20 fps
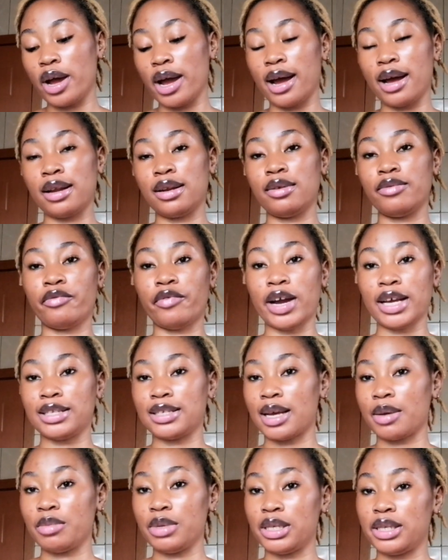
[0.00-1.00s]
and
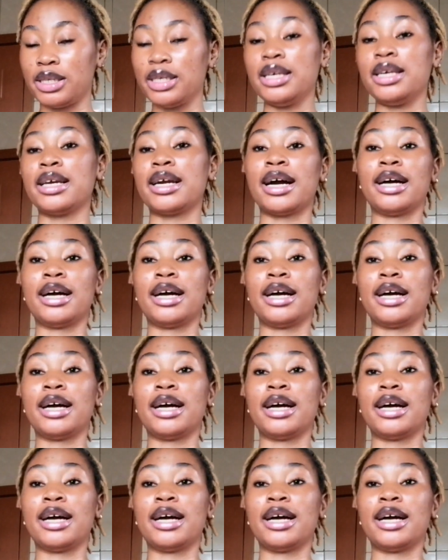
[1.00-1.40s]
vitamin C